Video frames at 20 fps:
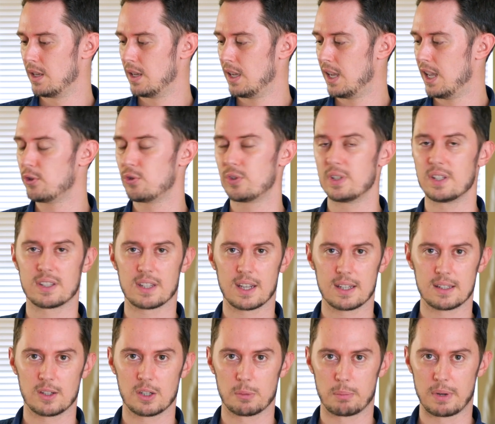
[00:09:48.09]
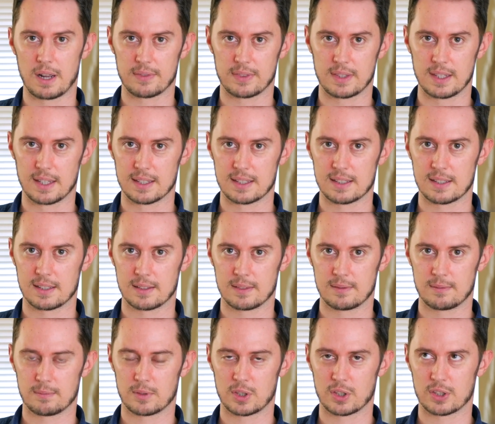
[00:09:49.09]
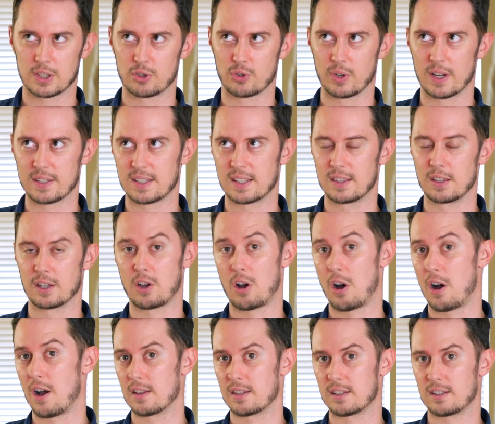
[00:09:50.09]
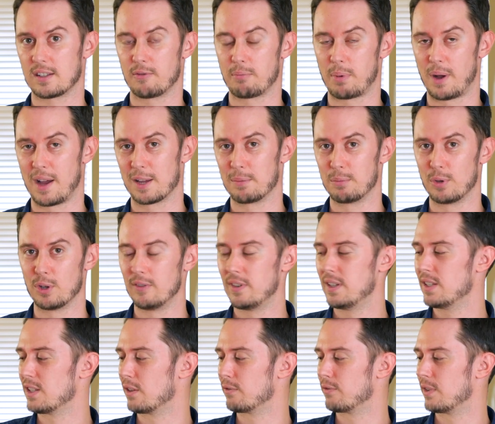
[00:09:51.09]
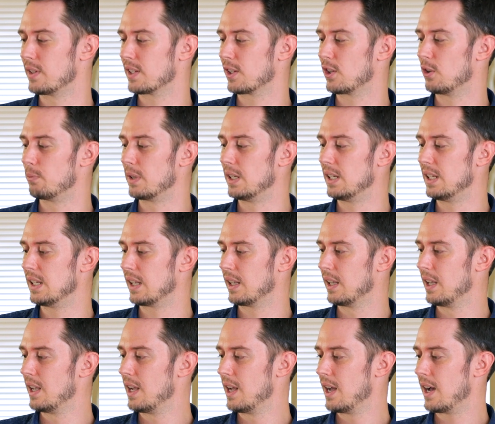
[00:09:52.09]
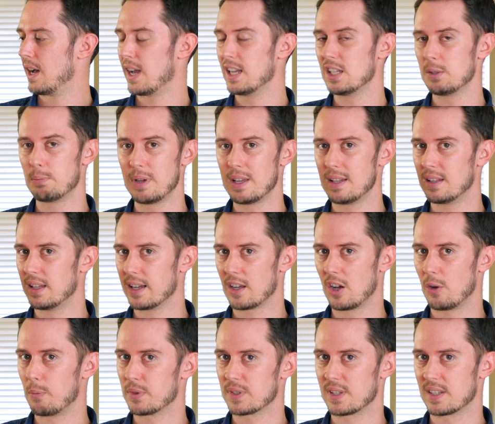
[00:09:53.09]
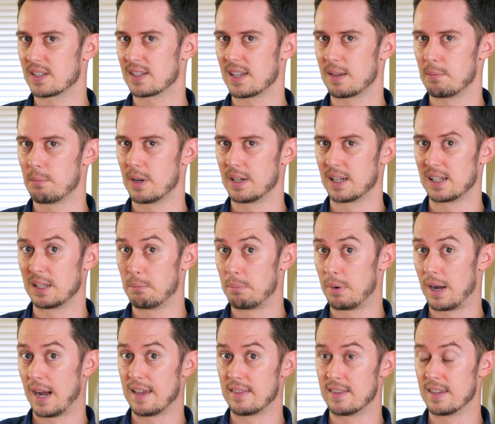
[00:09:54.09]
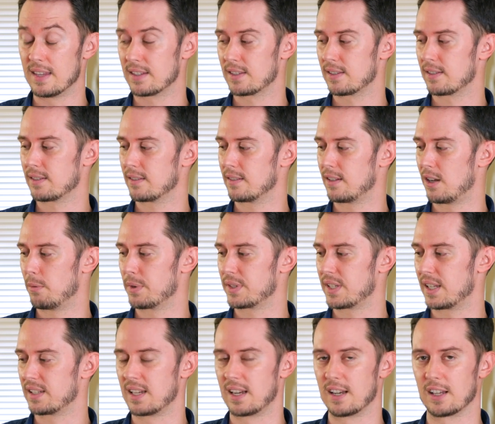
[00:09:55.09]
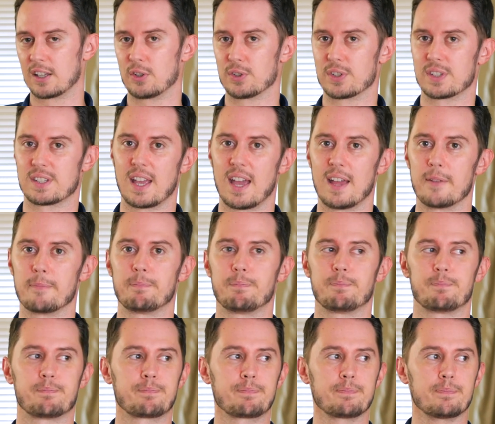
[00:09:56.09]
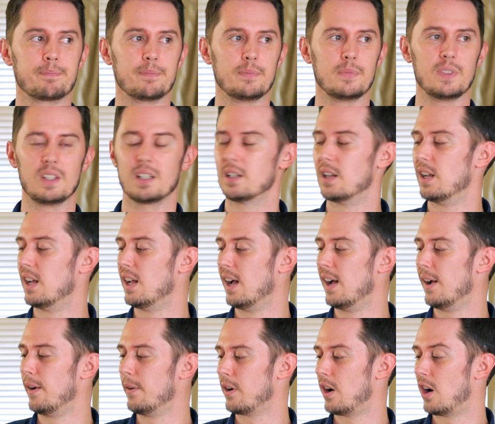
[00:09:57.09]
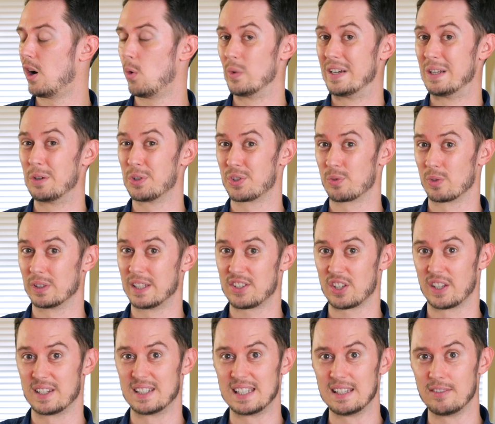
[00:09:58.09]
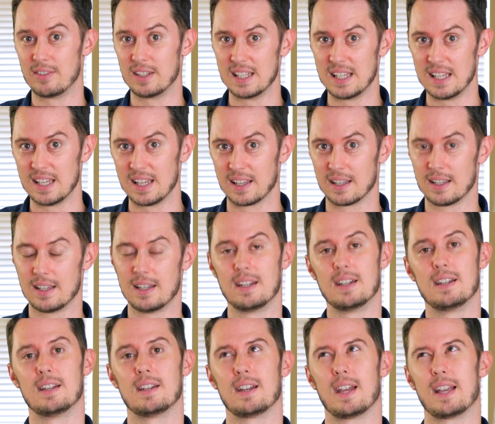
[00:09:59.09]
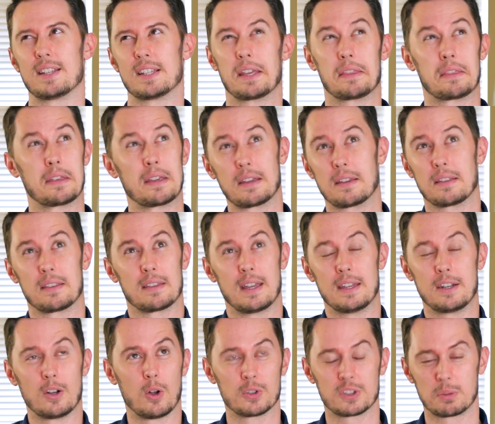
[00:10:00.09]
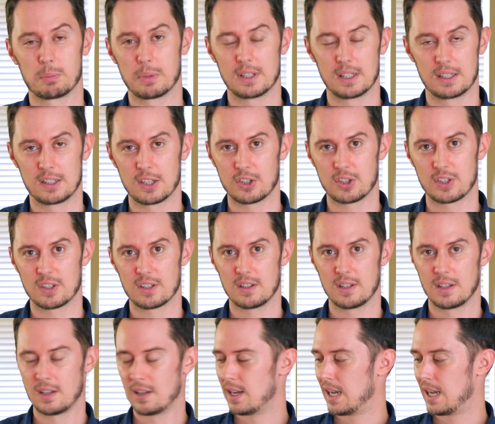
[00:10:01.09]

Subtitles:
Interesting side note about this, just addressing the cost of buying movies on physical media. I spent like almost the same money to buy this almost identical set when it was released on DVD as I think an Ultimate Edition.